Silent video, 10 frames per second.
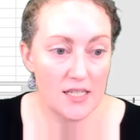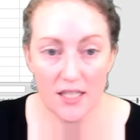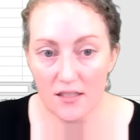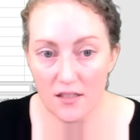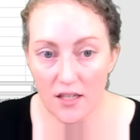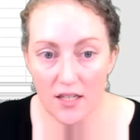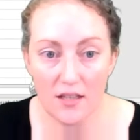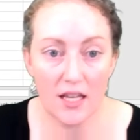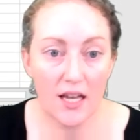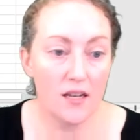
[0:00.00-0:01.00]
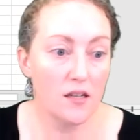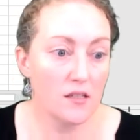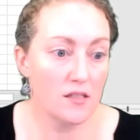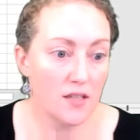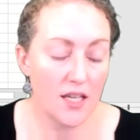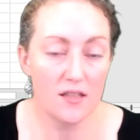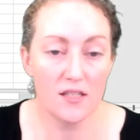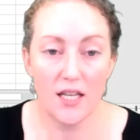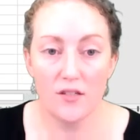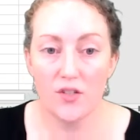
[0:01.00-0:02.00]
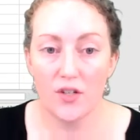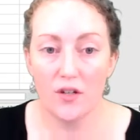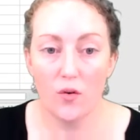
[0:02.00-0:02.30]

inside at the end, in the center,